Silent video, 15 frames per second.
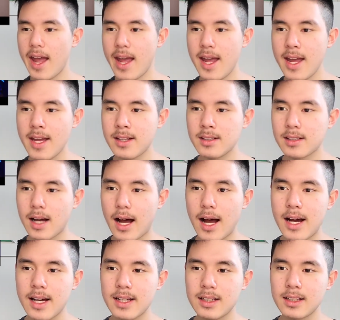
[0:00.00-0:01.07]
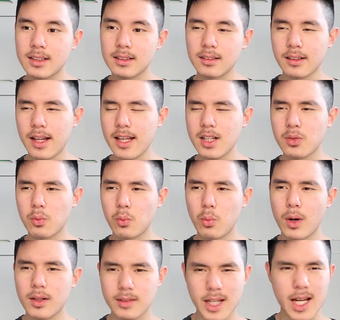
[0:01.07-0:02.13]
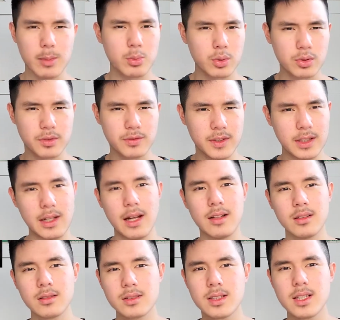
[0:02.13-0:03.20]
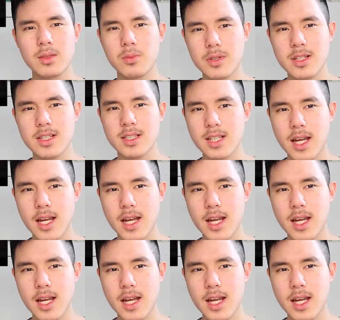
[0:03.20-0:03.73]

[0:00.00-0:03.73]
And I like what Emerald Fennell did with his